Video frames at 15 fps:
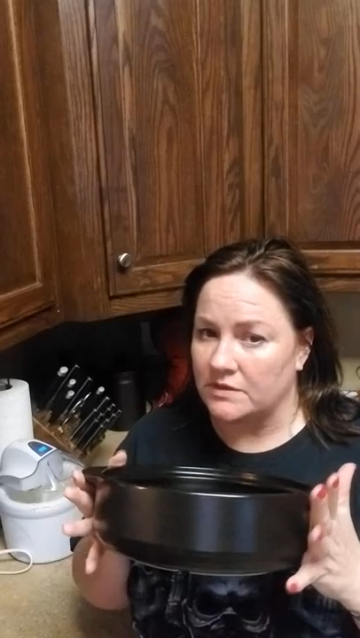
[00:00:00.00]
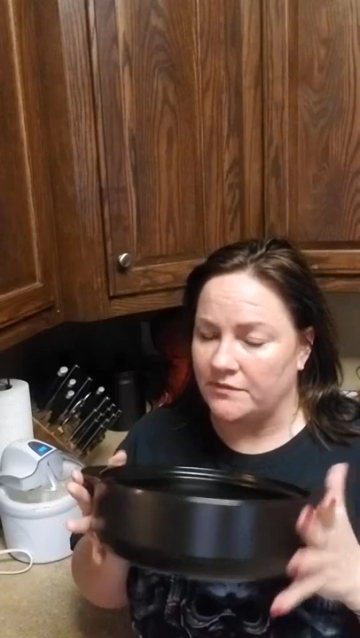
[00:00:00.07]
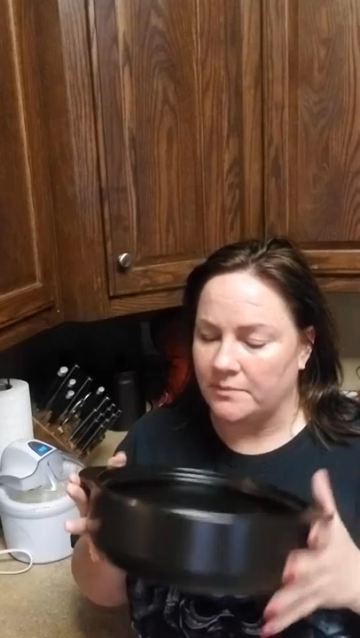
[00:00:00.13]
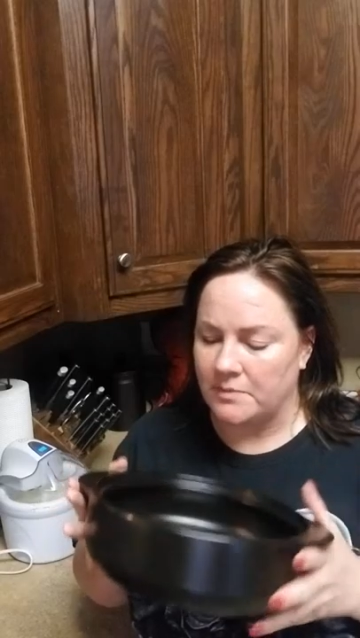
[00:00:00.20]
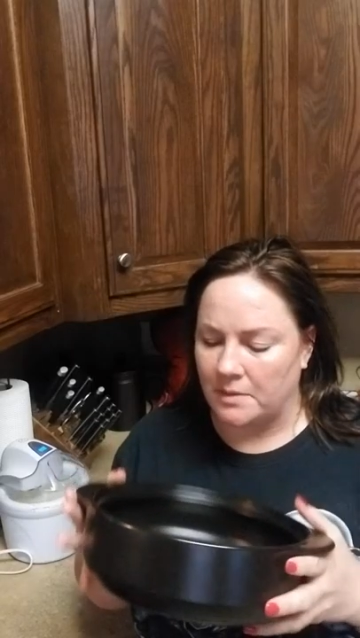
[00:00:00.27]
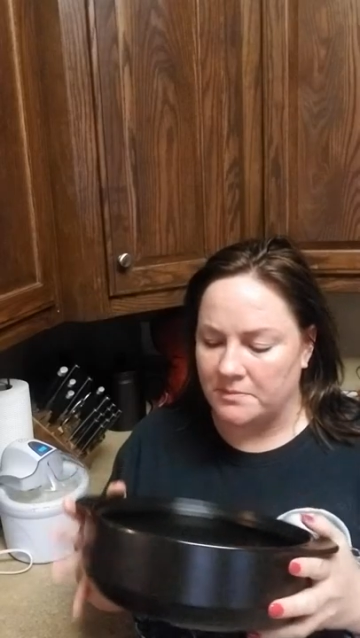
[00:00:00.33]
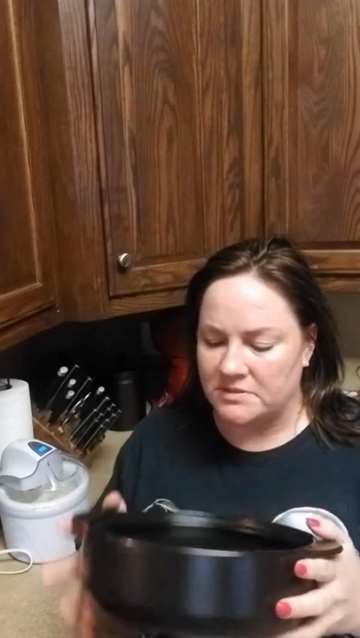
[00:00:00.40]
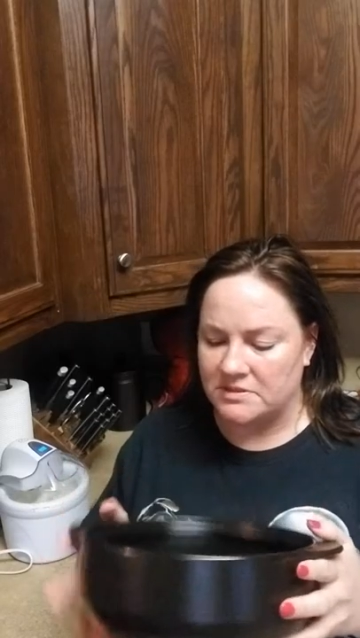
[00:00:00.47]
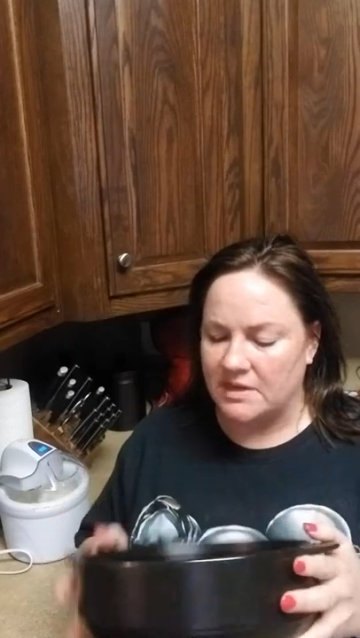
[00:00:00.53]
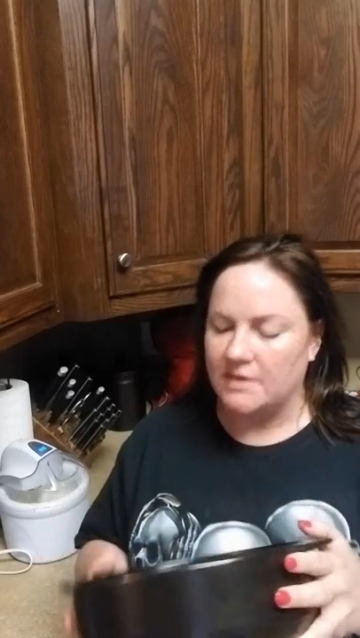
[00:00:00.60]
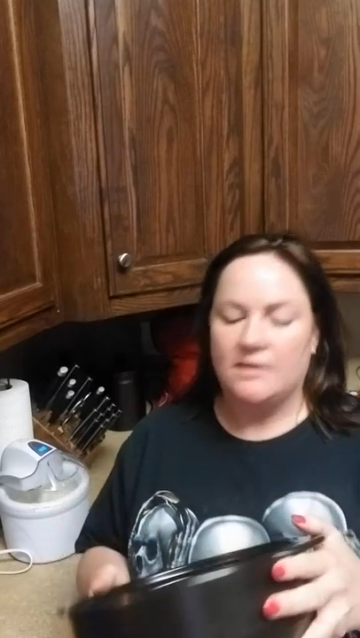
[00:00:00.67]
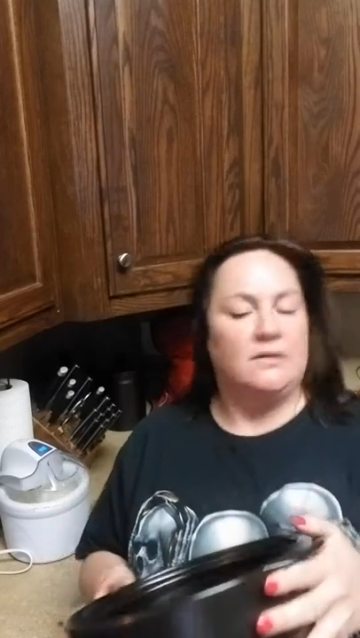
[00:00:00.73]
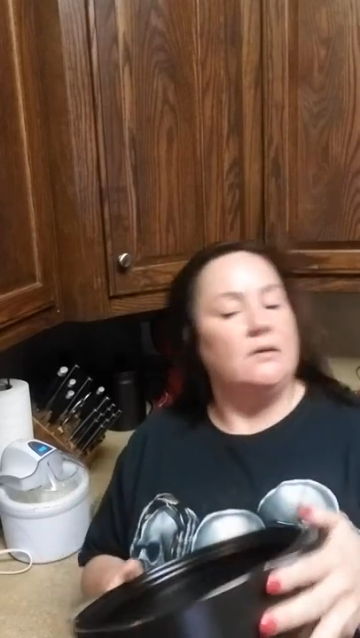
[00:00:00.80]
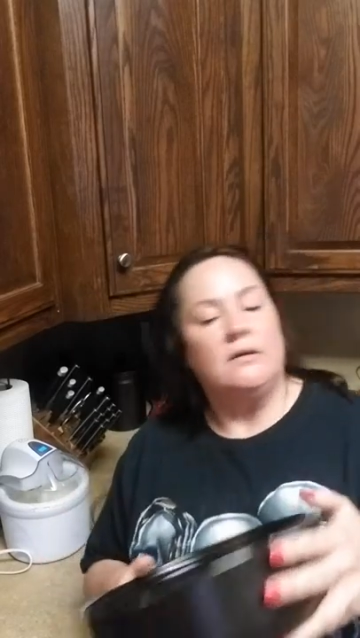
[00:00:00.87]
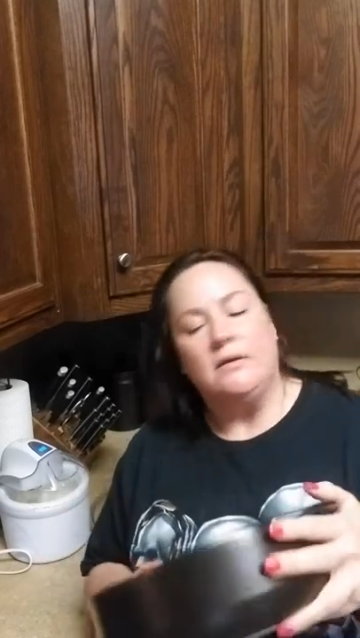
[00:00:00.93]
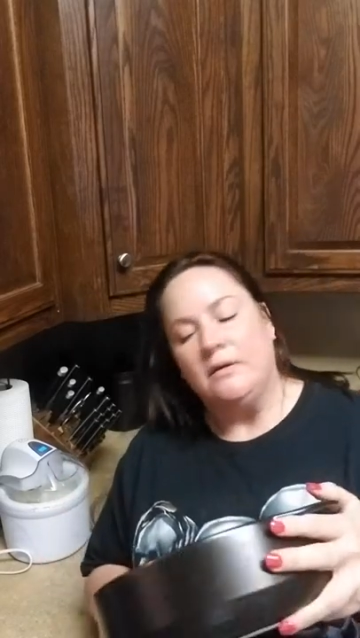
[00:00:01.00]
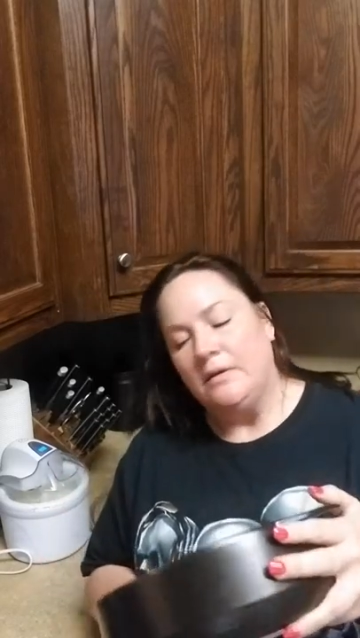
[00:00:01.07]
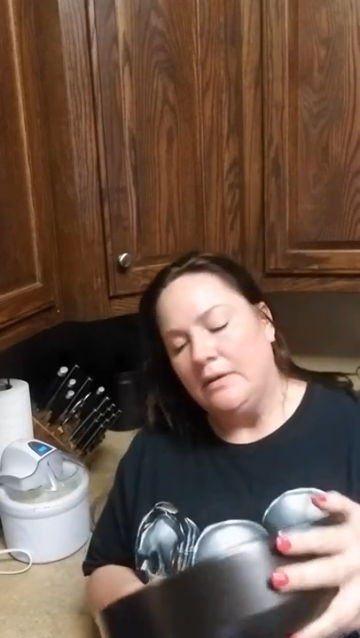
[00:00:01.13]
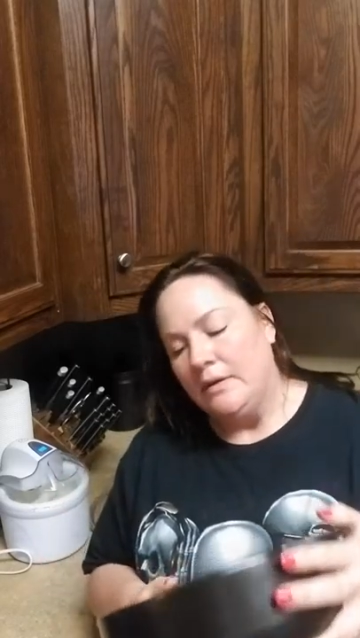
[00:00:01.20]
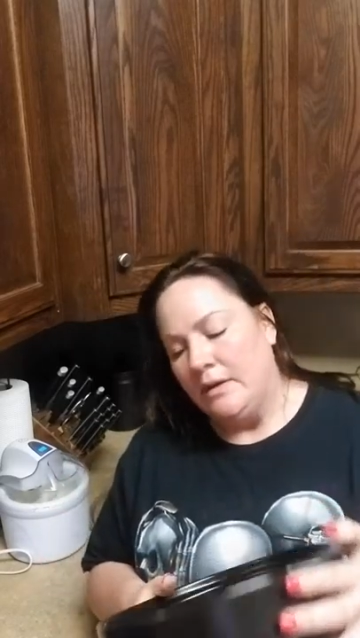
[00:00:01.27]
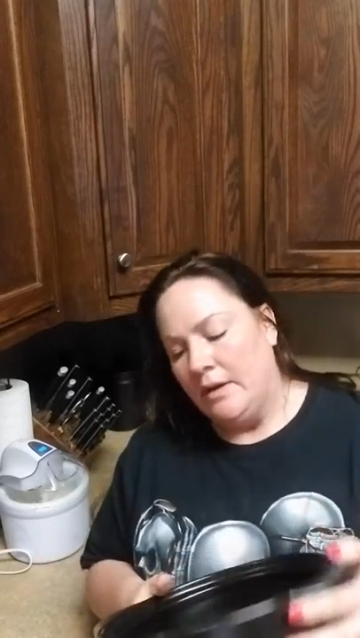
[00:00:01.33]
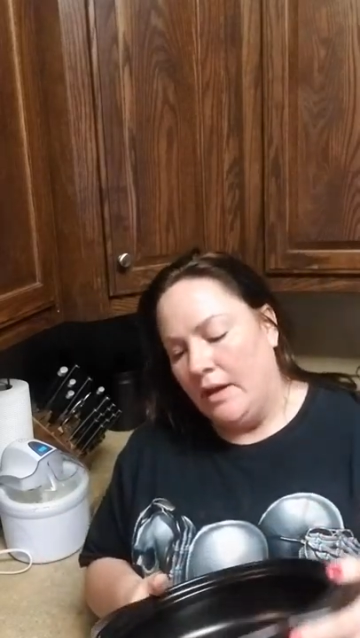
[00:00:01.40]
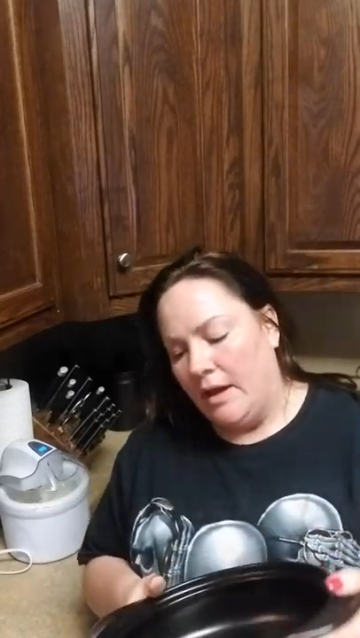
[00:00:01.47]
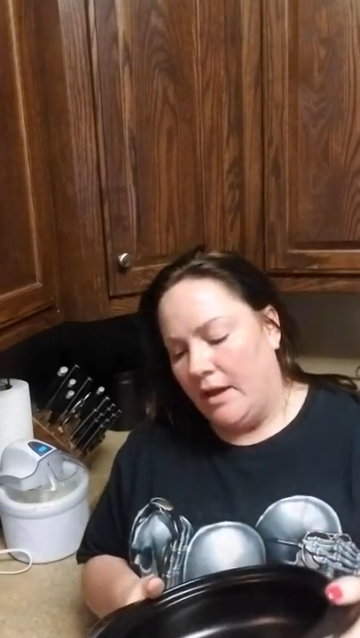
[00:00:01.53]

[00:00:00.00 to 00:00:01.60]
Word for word: if I'm not mistaken.